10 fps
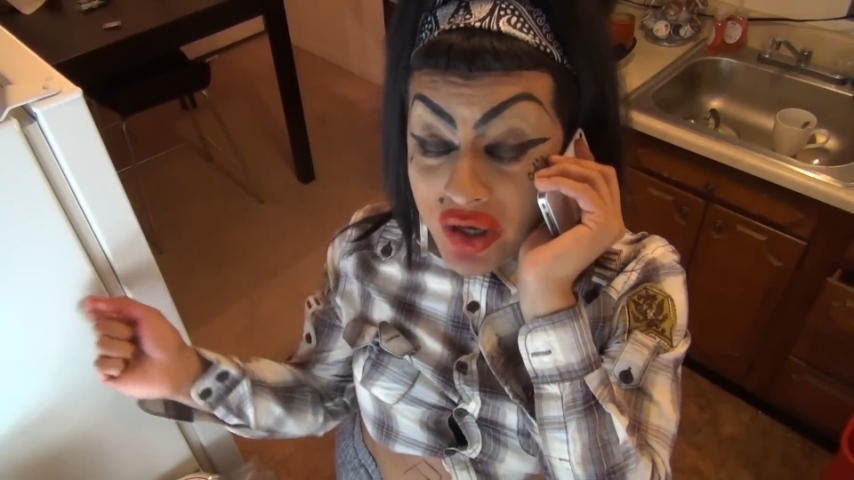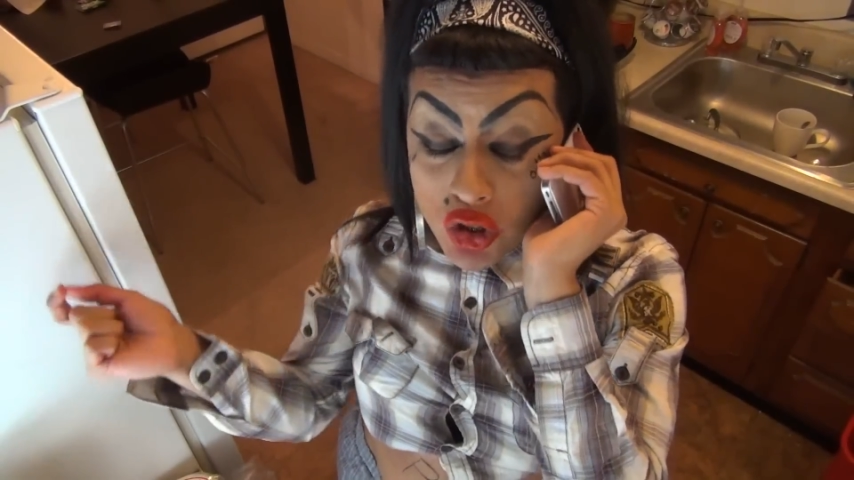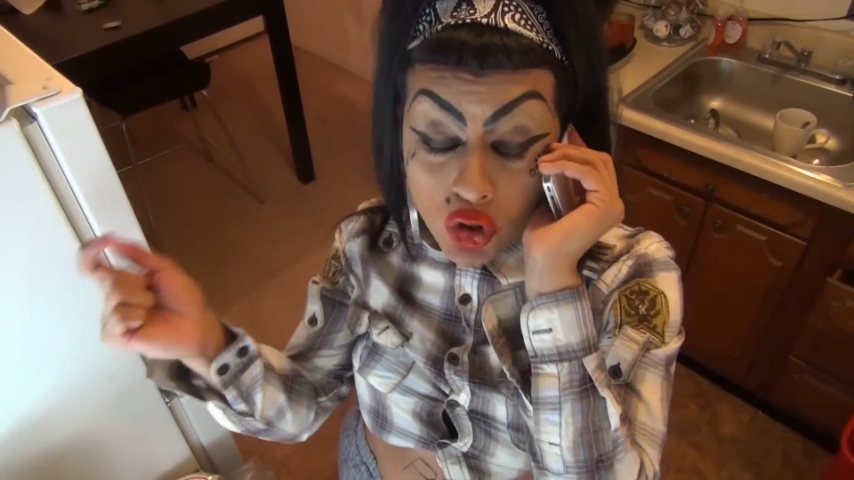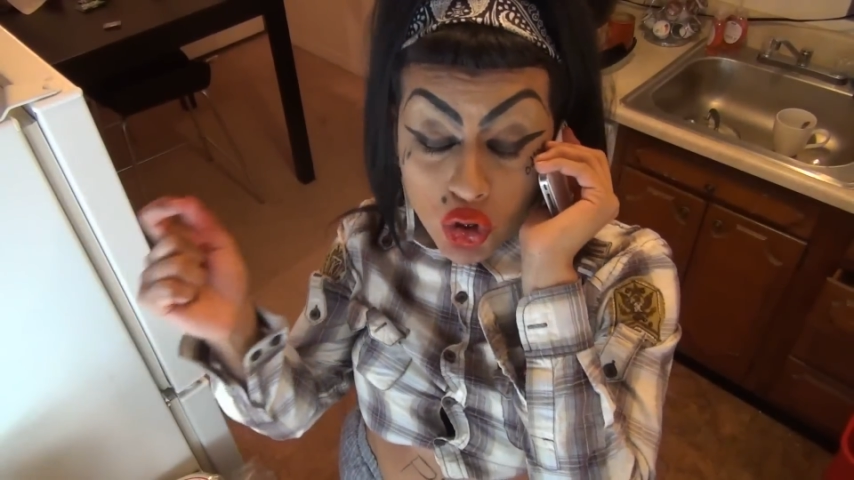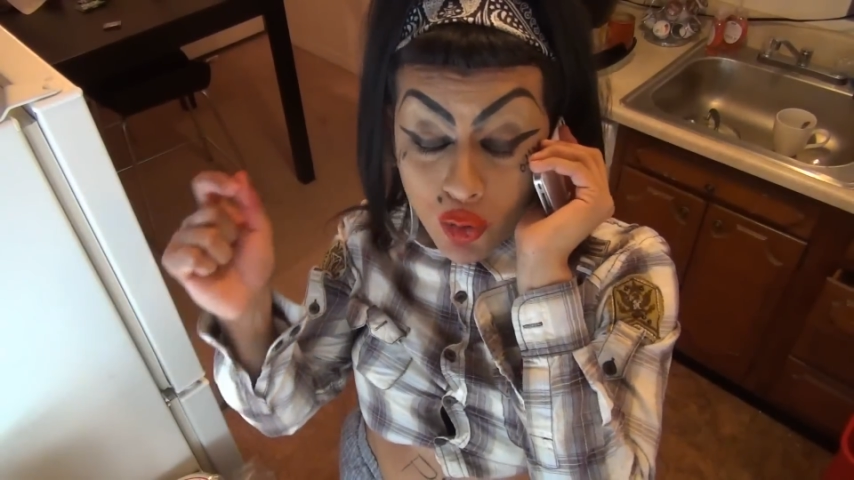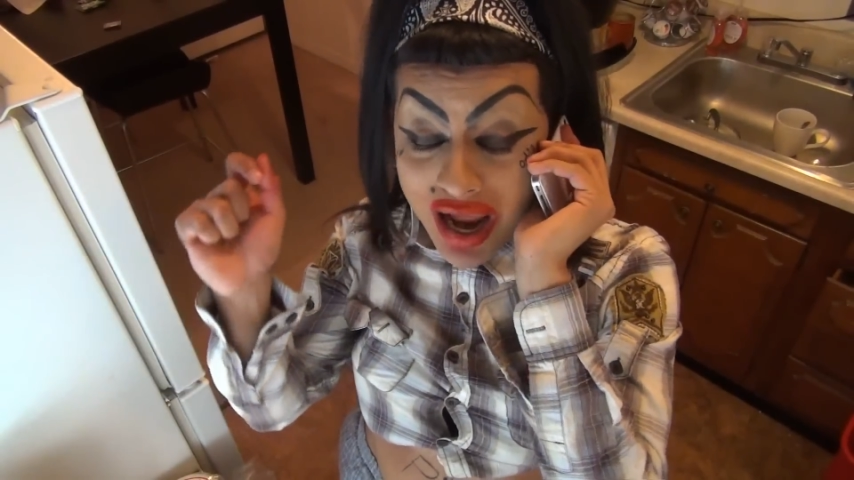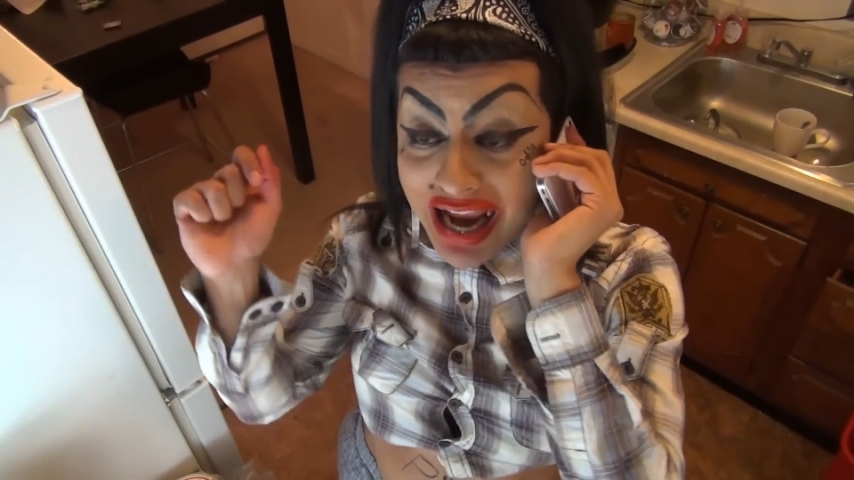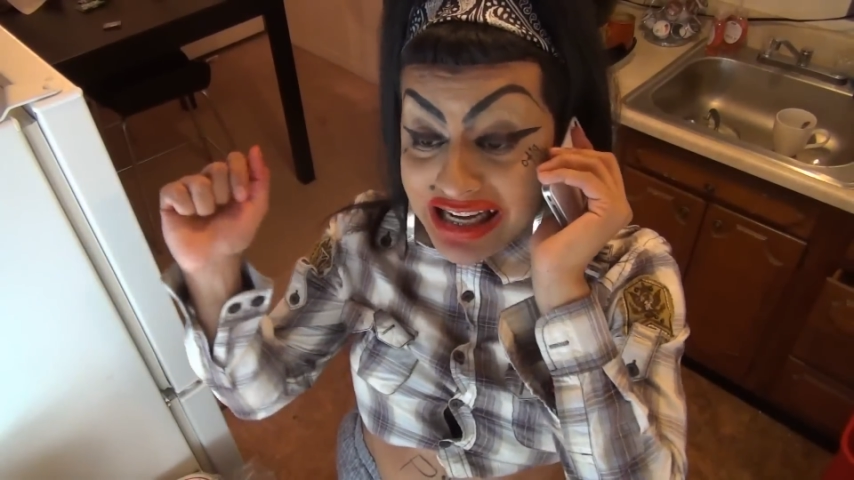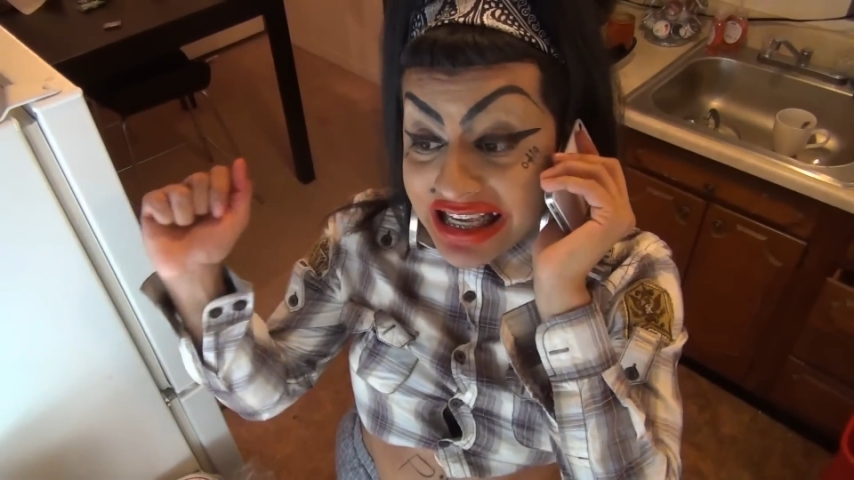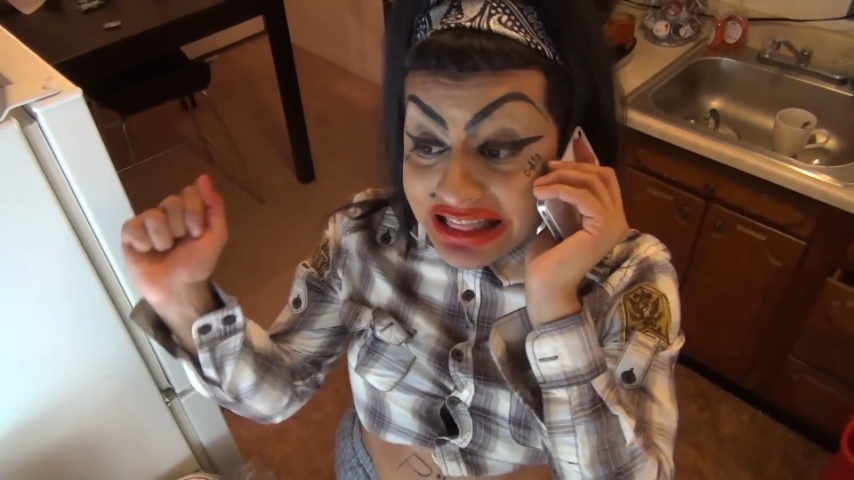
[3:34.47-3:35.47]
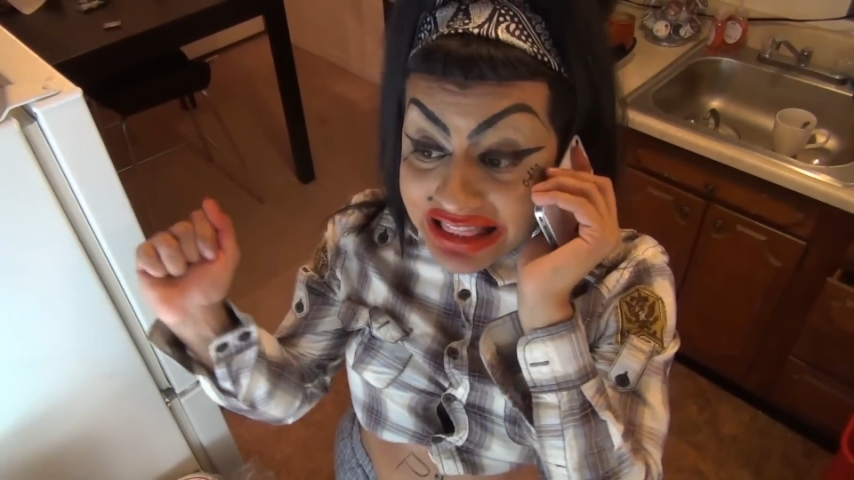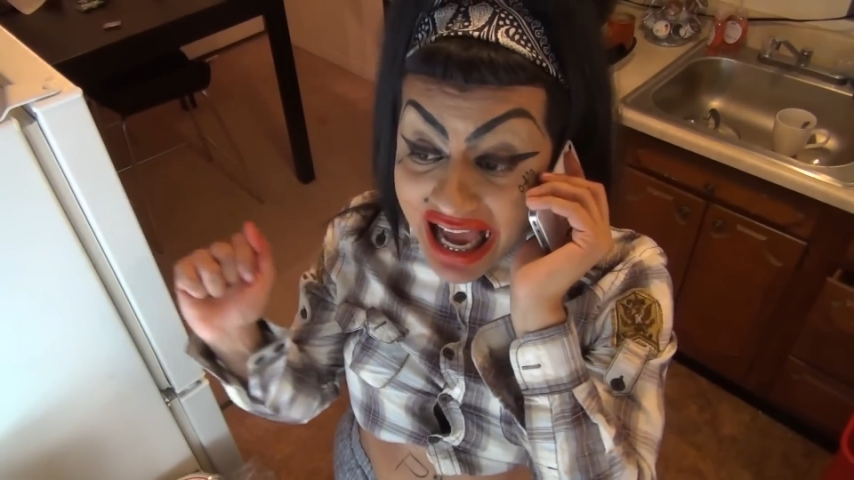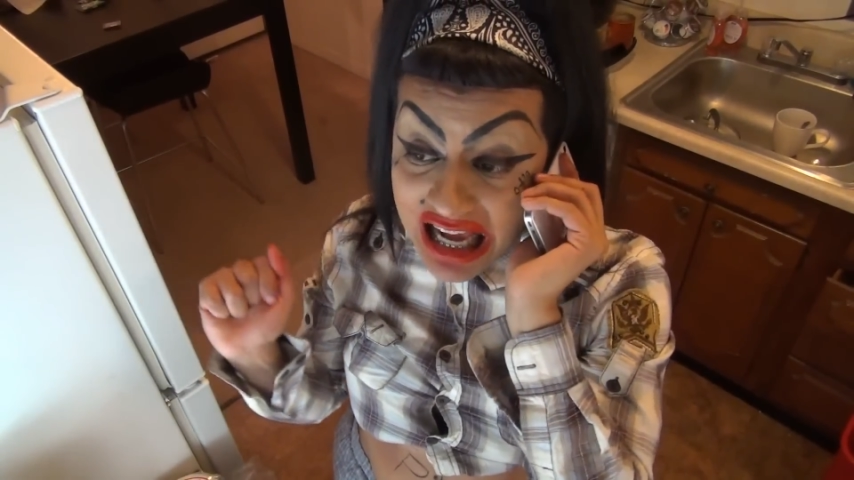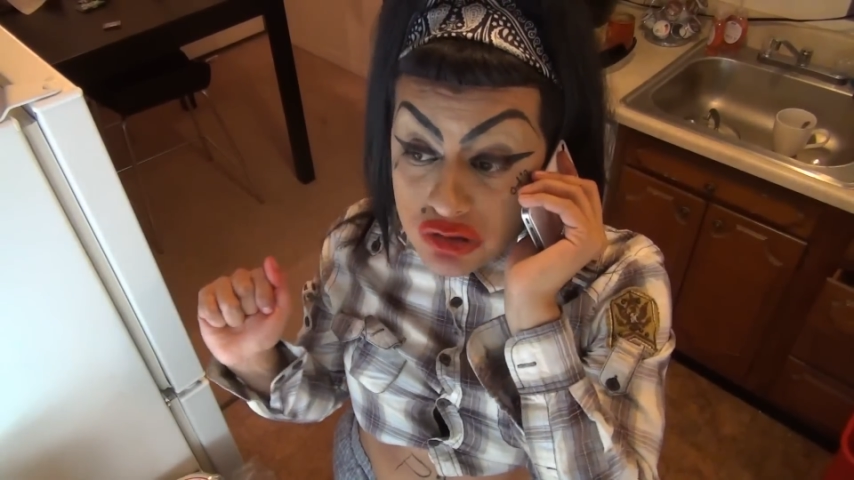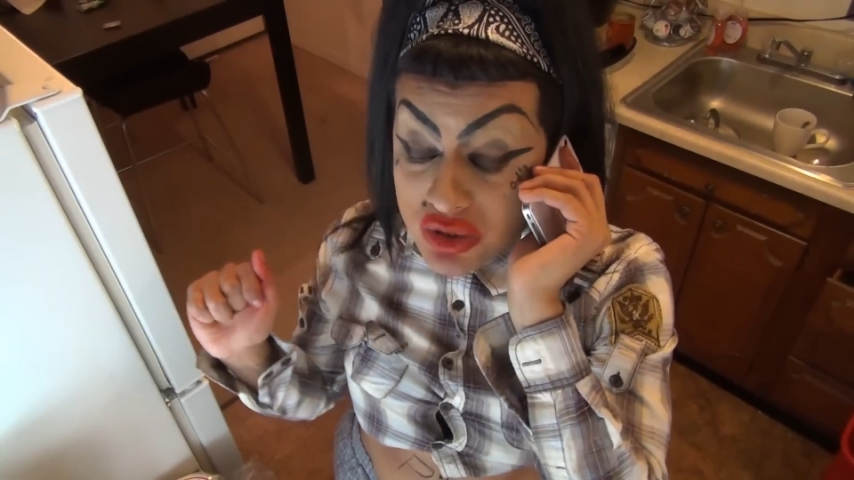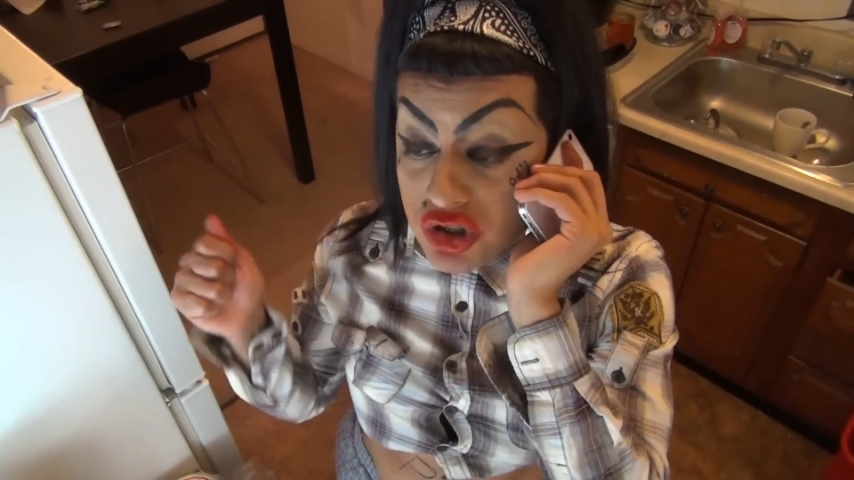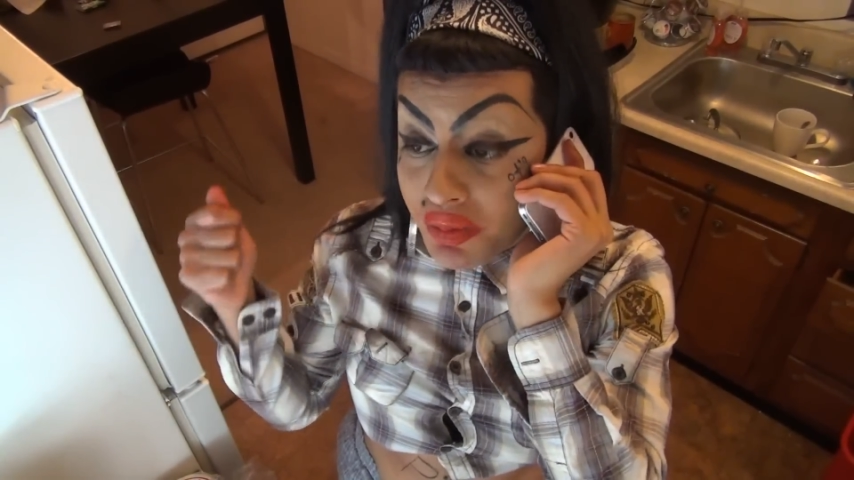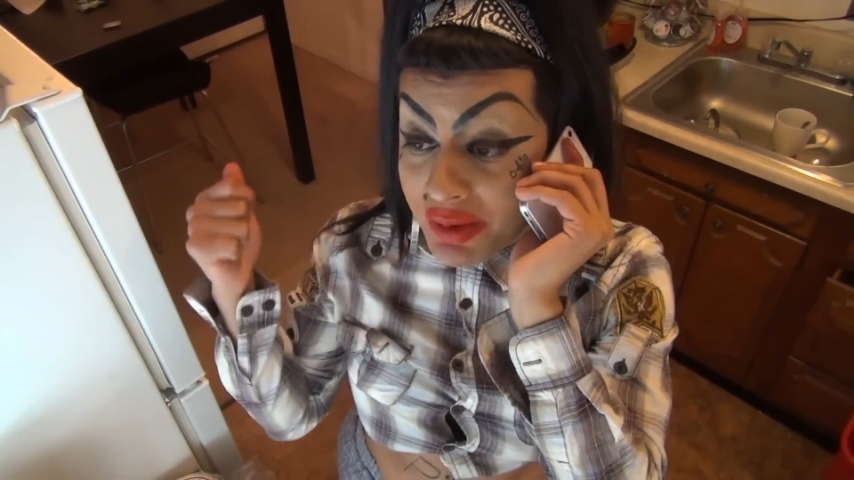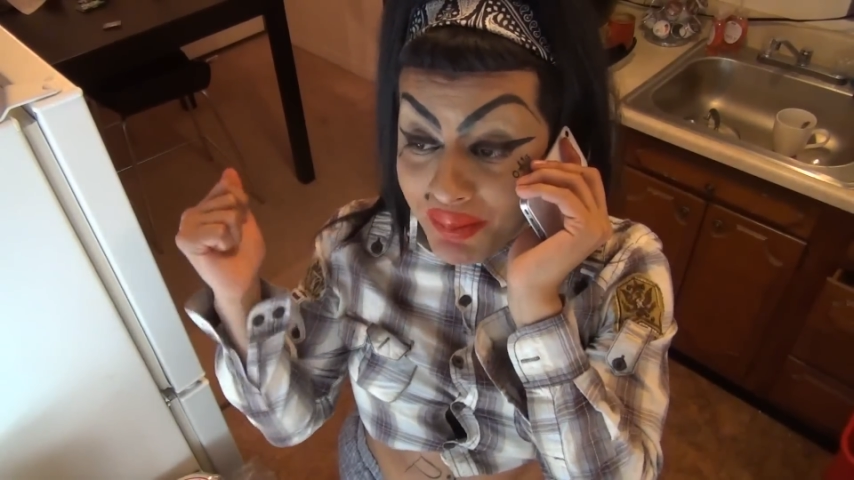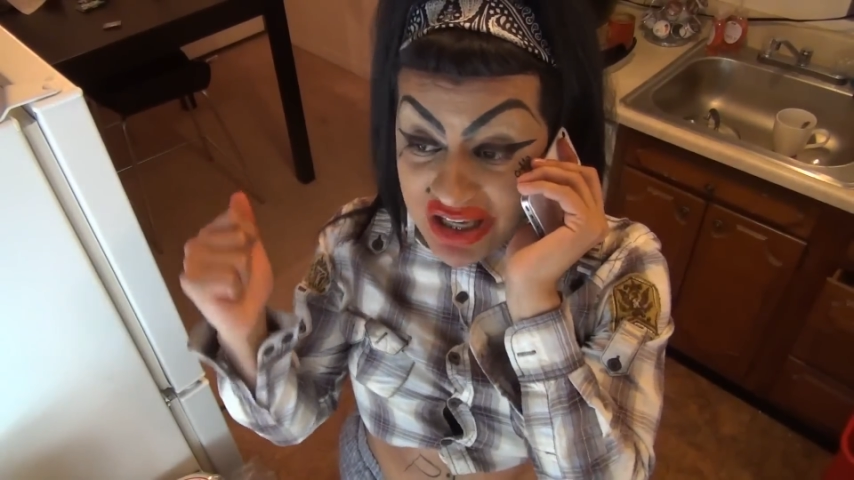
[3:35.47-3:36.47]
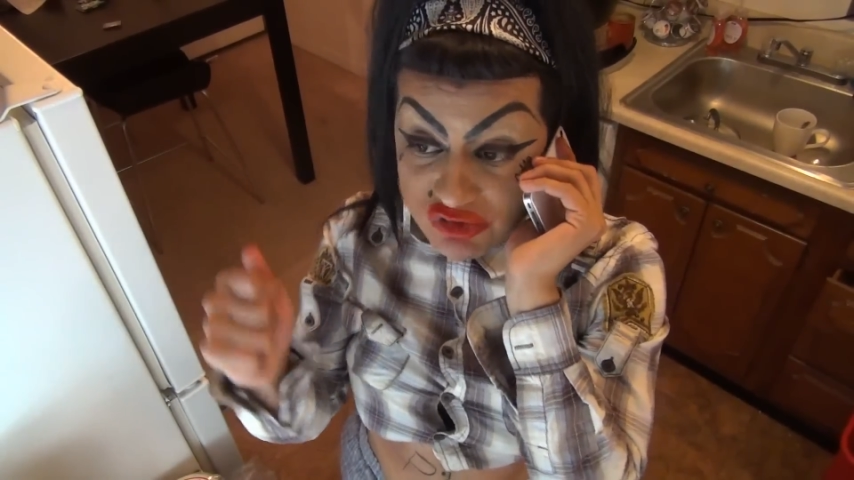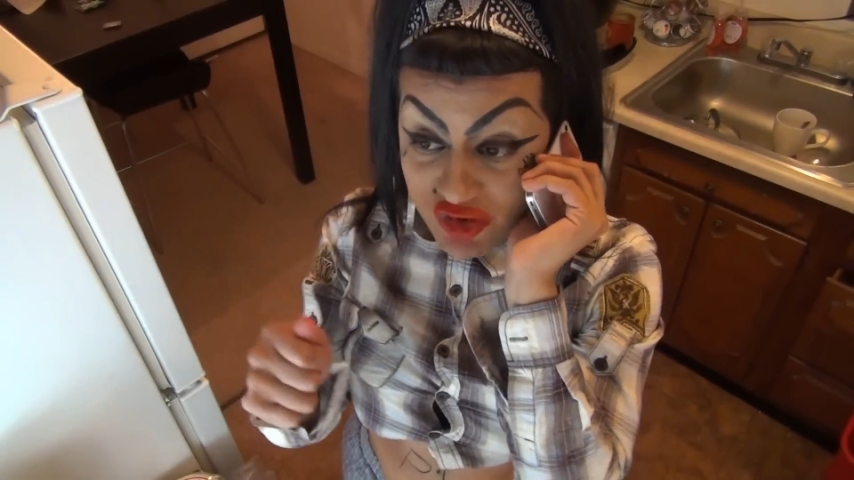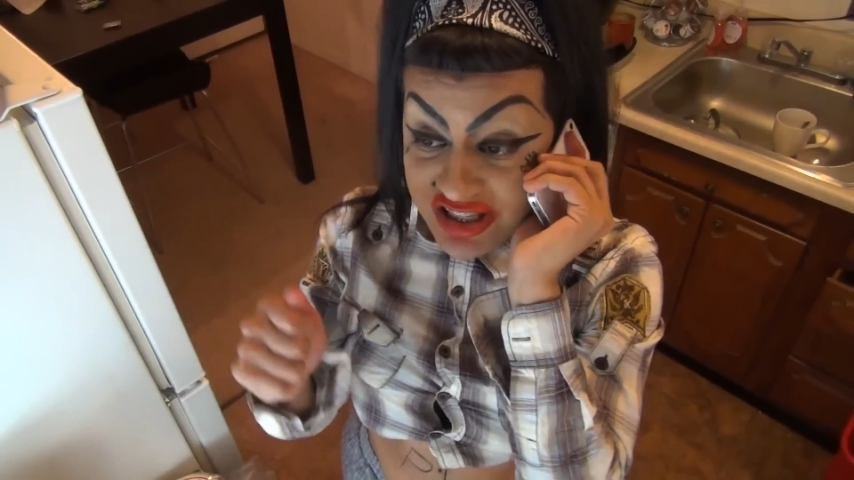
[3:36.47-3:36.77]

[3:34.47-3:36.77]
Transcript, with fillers: you know, little Janitas, we used to be best